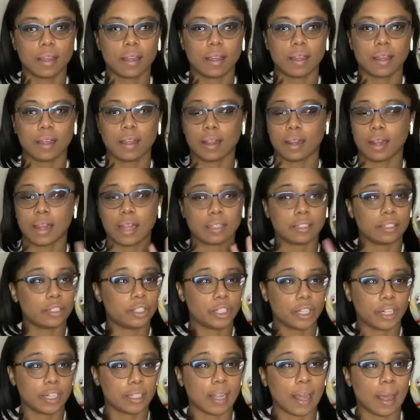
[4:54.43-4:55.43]
lots of
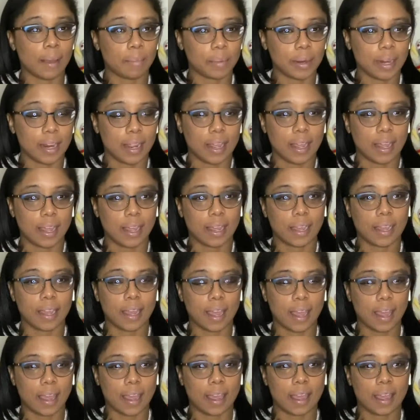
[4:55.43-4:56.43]
shit is happening,
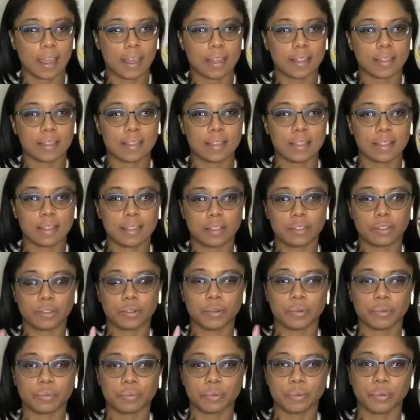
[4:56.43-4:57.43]
and this
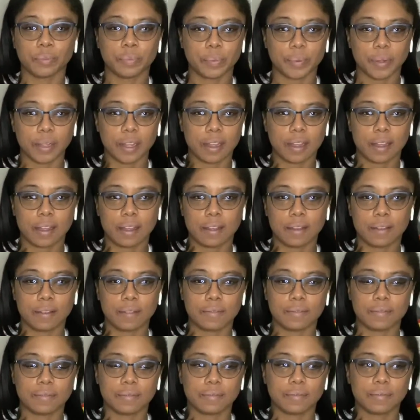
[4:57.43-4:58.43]
group
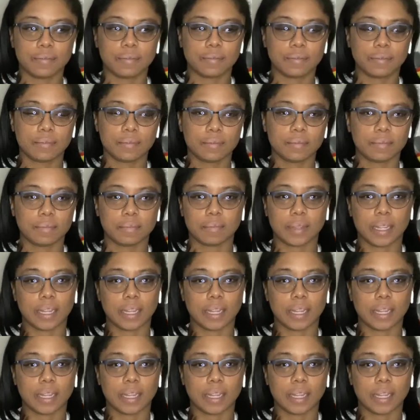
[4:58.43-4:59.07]
of,